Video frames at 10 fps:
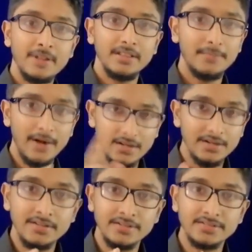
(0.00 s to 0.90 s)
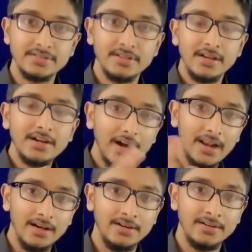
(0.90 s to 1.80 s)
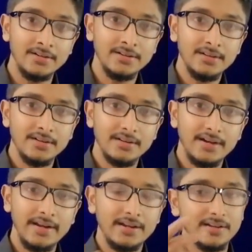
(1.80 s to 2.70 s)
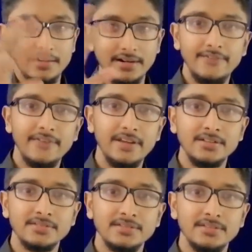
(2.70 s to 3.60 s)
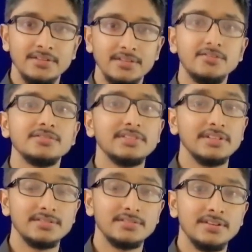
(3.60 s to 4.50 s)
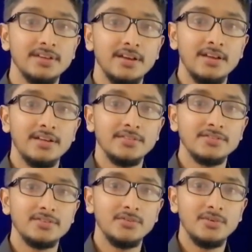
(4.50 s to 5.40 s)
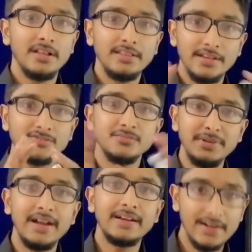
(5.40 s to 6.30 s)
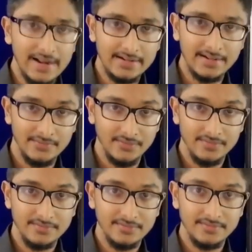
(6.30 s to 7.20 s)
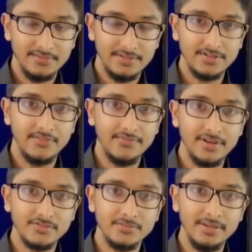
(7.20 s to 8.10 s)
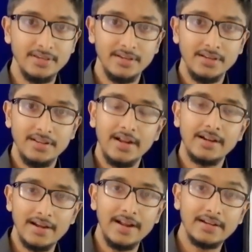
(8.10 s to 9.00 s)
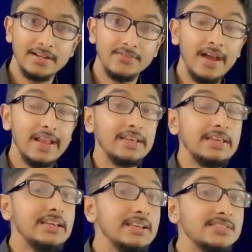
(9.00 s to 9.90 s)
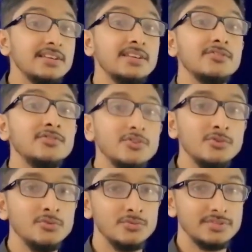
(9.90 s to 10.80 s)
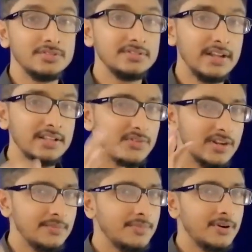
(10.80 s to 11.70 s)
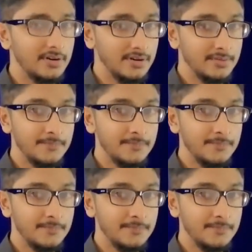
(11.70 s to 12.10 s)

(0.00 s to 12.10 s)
The buttons, color, right, graphics, those things. So they should be attractive. The software should be attractive and easy to use. That is very important.